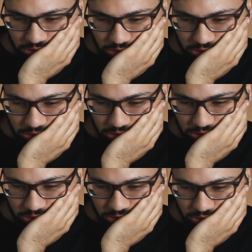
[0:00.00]

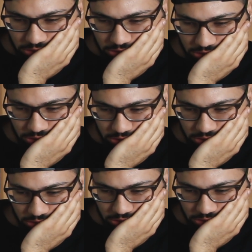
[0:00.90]

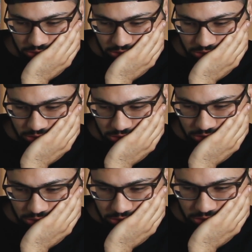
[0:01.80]

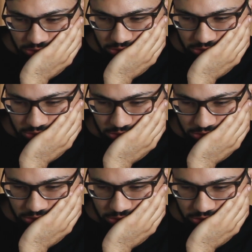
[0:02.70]

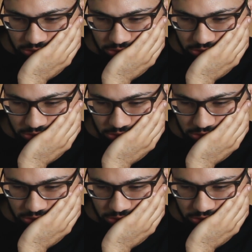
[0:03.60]
Nobody speaks.